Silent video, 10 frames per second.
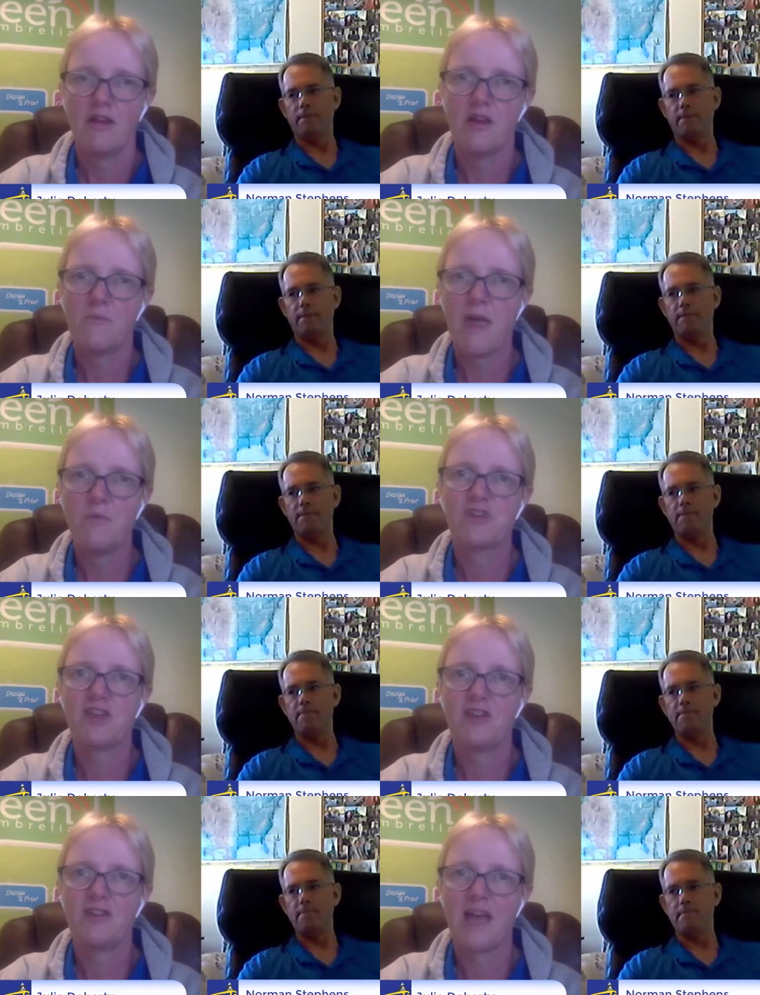Speaker 1: um,
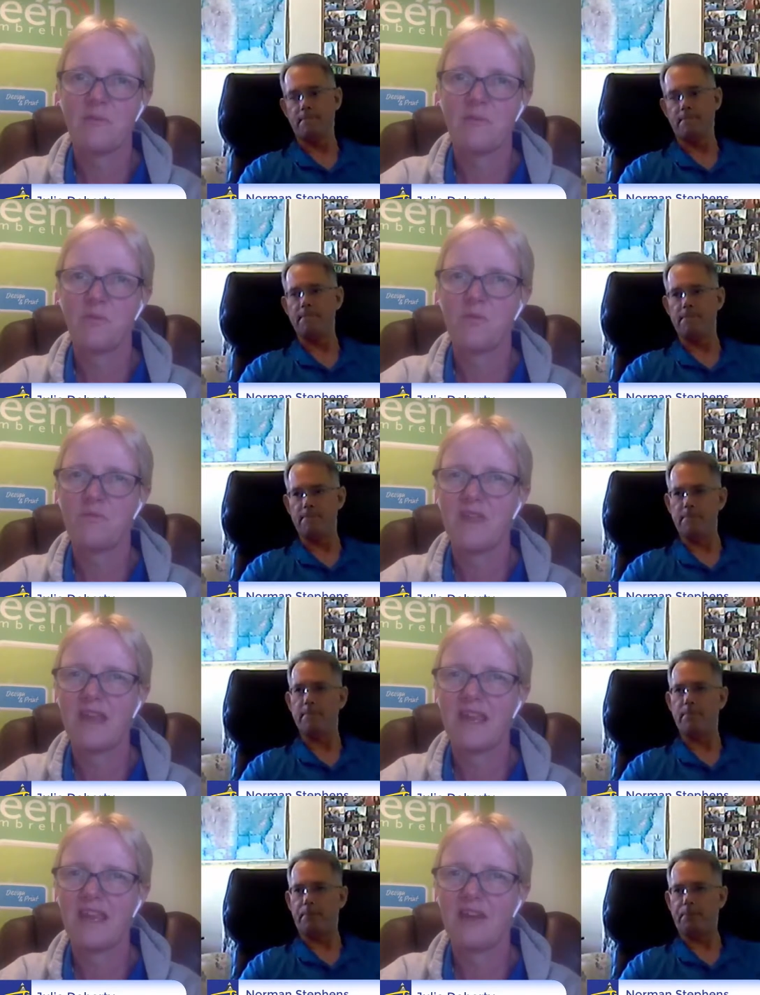episode that happened with
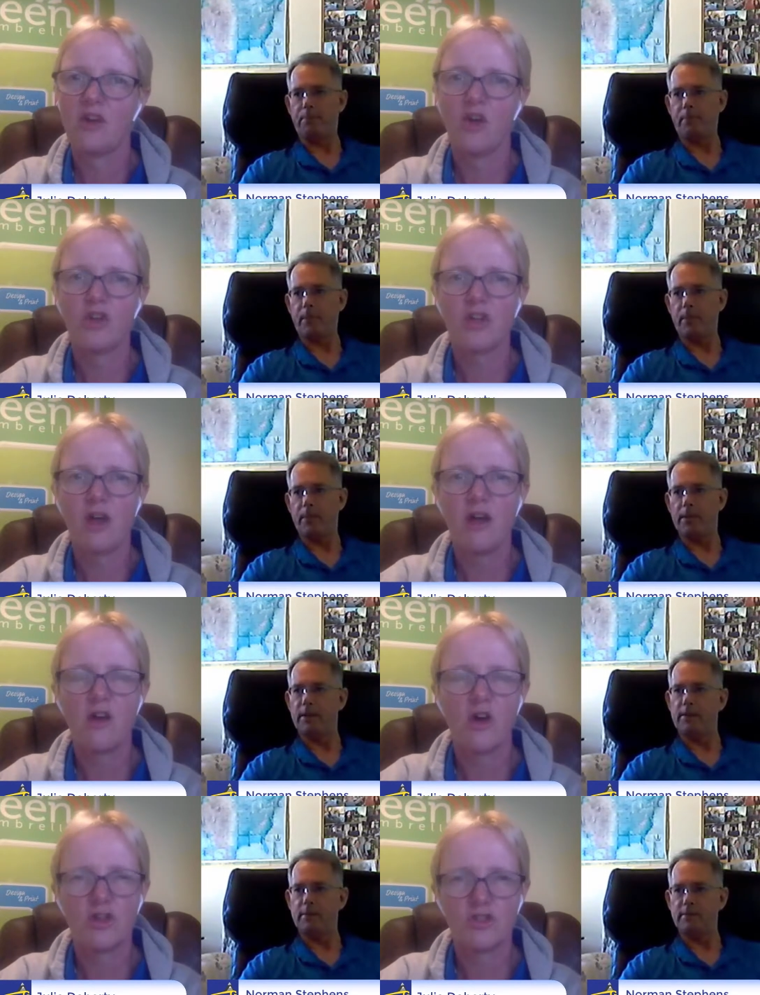me in Los
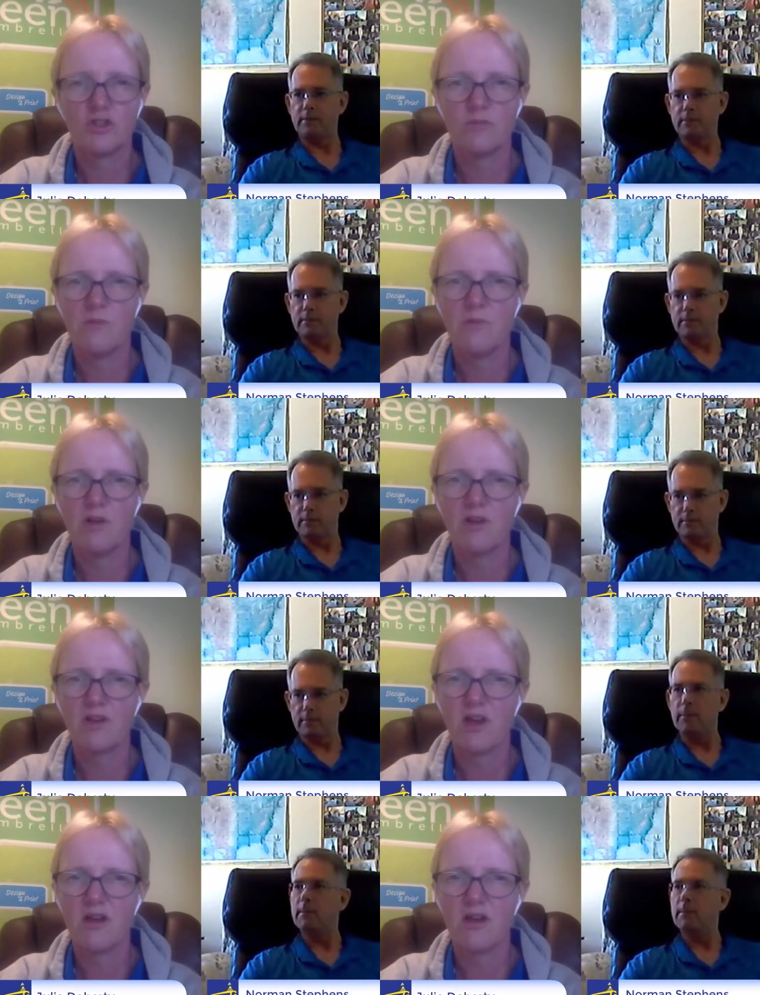Arcos. Do you remember
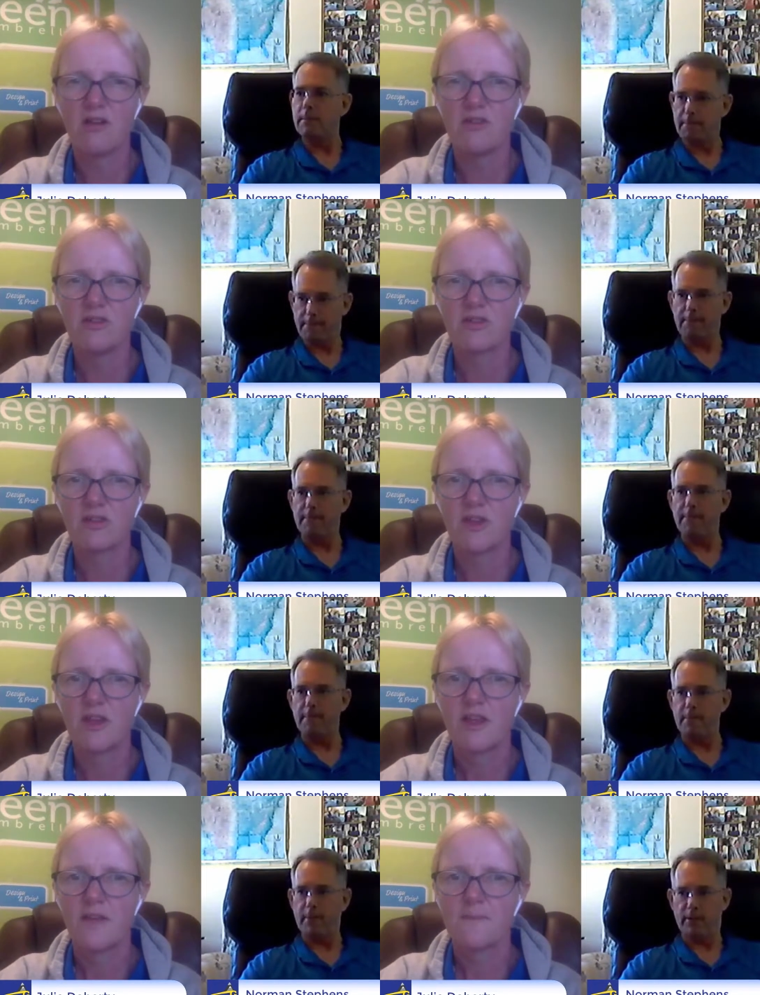Los Arcos?
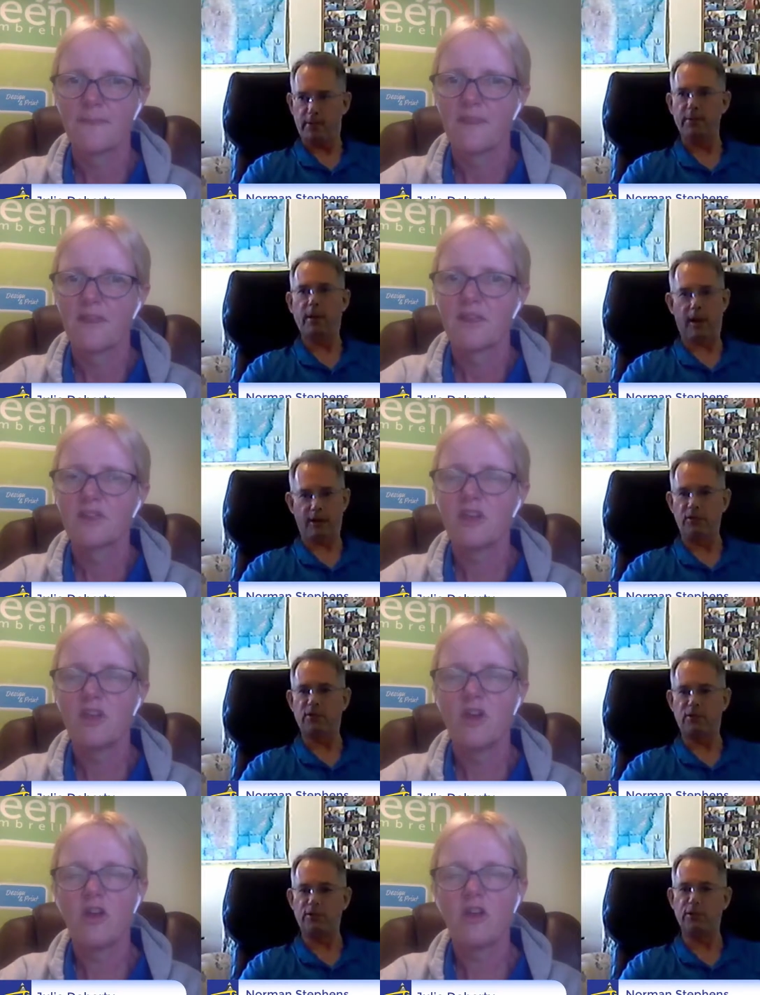I so
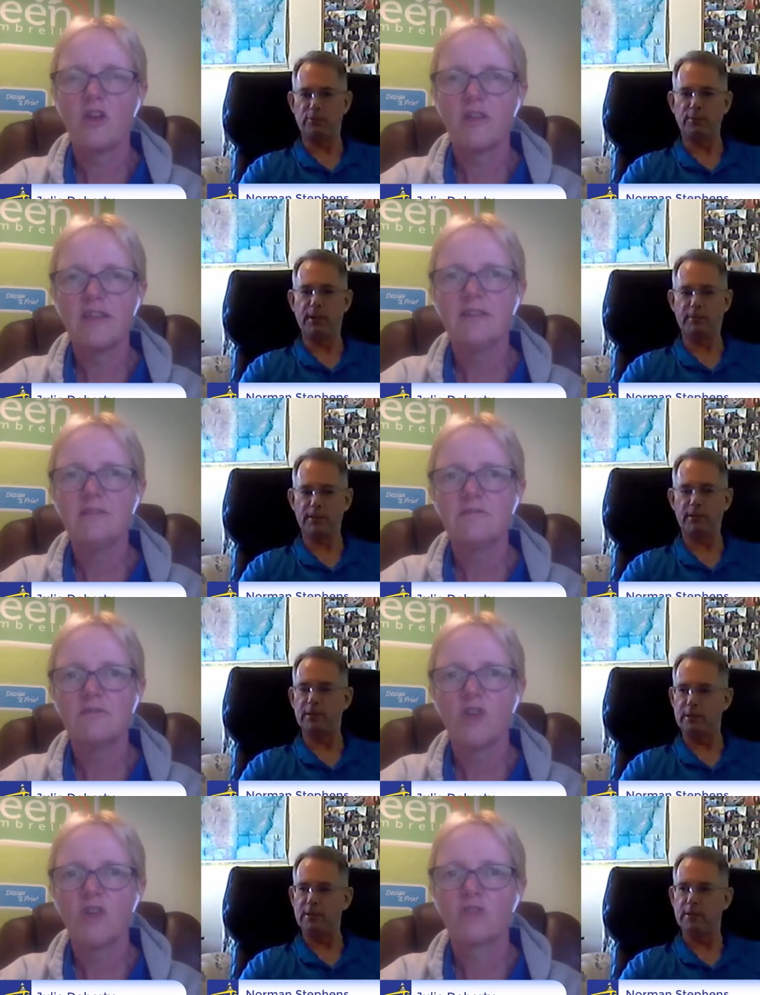I, I, get
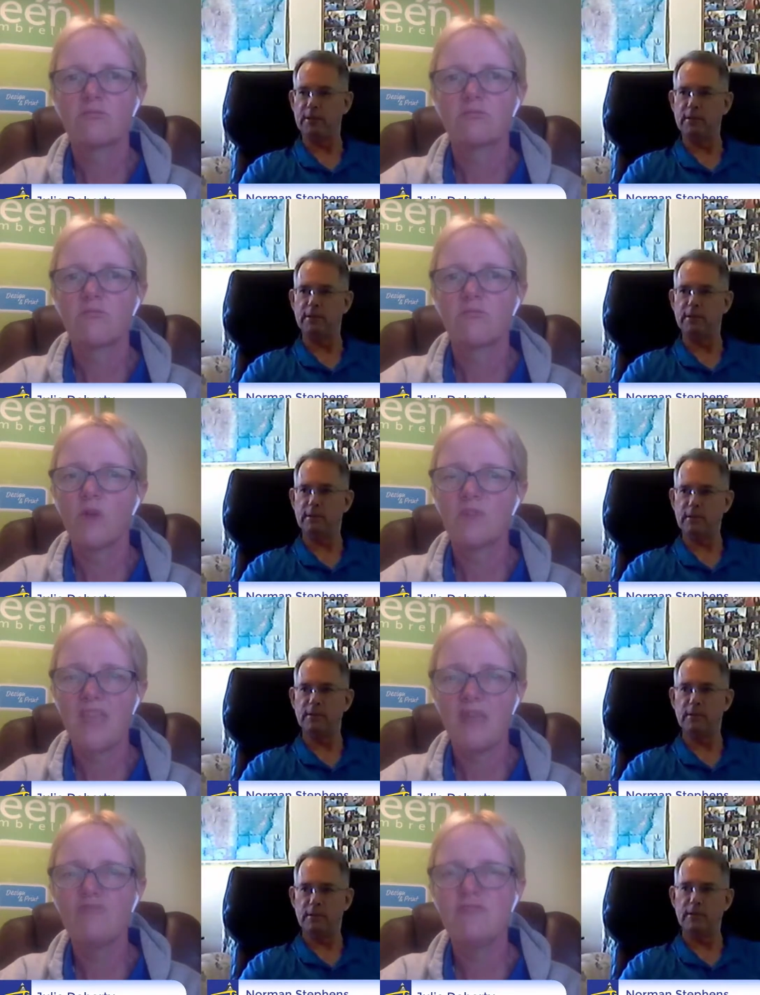in, I I was
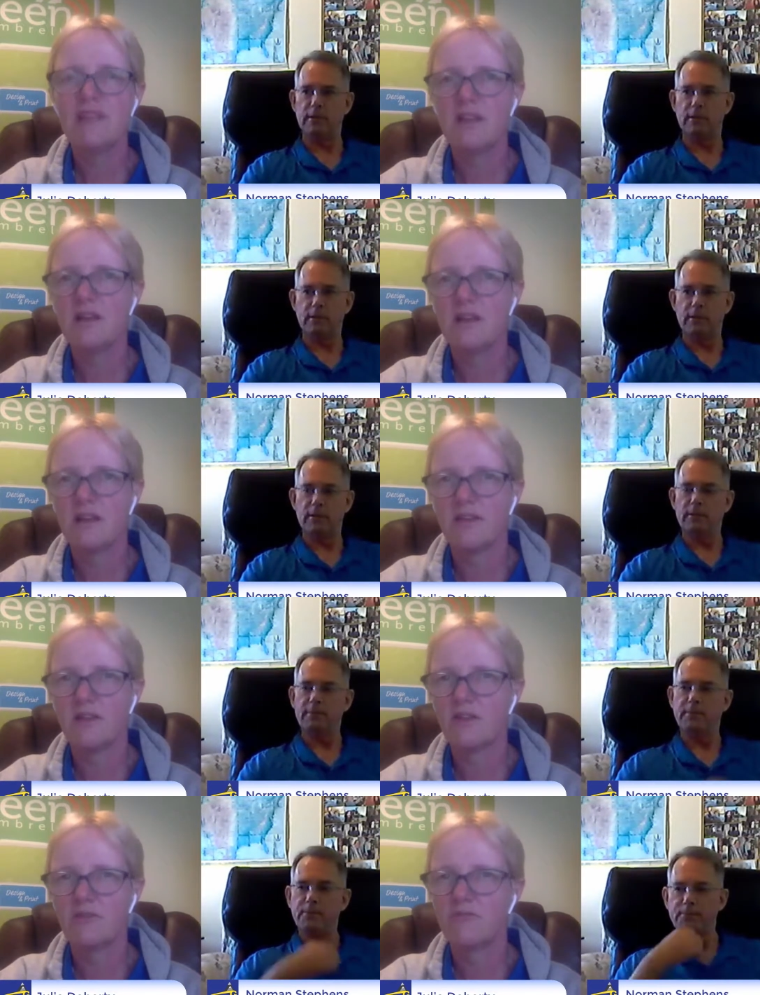there really early. I
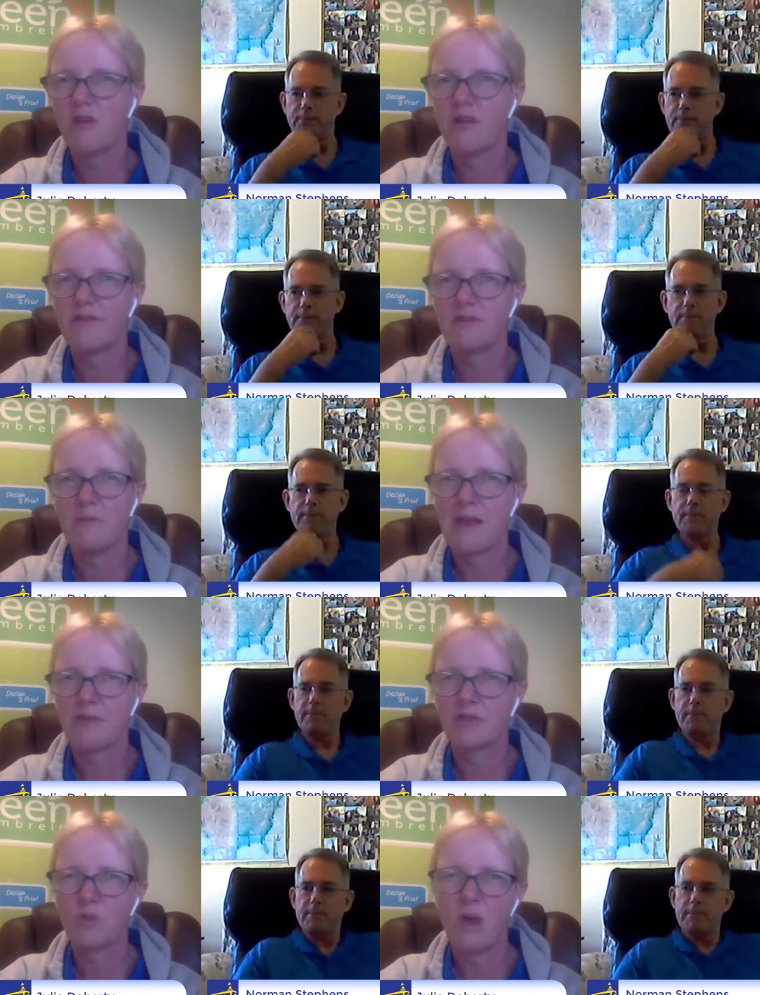think I arrived
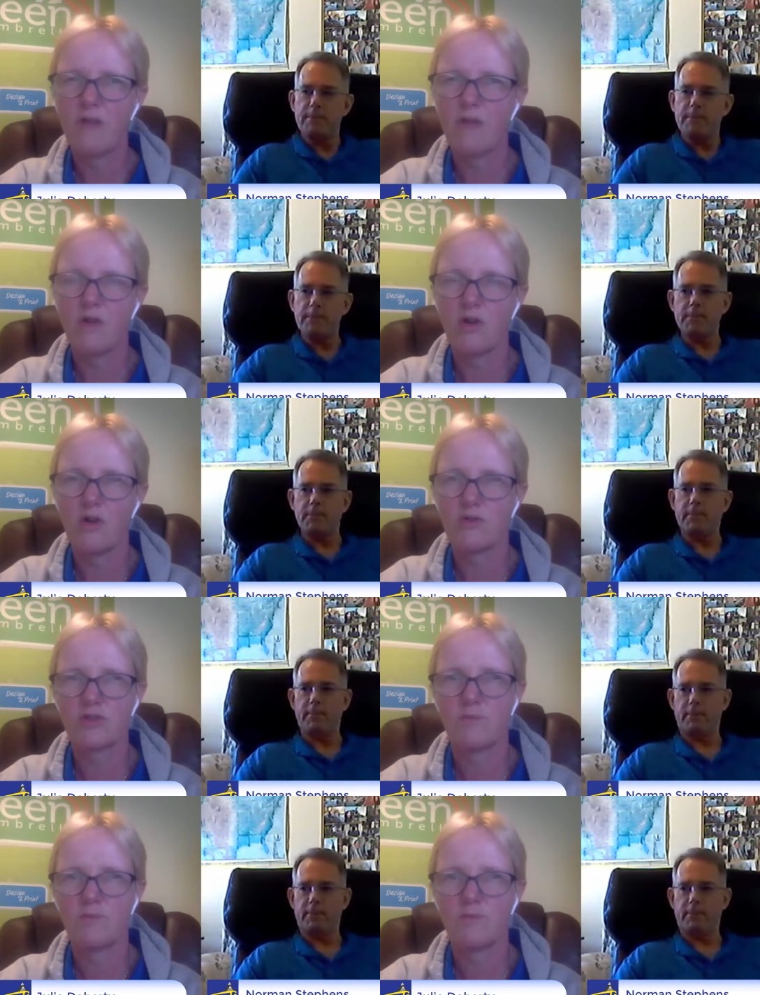about 12 o'clock or